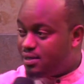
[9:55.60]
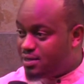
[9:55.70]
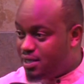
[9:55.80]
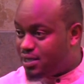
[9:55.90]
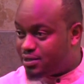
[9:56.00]

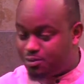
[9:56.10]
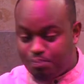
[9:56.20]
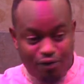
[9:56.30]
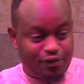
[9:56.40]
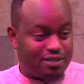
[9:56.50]
Jesus
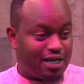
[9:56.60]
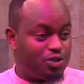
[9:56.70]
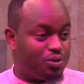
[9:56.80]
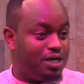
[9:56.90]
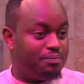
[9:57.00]
prophesied
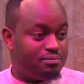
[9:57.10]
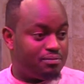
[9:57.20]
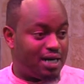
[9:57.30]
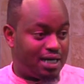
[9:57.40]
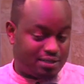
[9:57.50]
to him
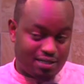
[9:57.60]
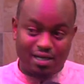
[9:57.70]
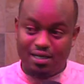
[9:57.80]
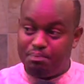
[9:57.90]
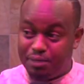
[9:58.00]
and
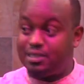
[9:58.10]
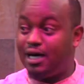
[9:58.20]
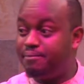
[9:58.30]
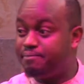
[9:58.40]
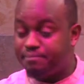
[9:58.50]
said, Peter,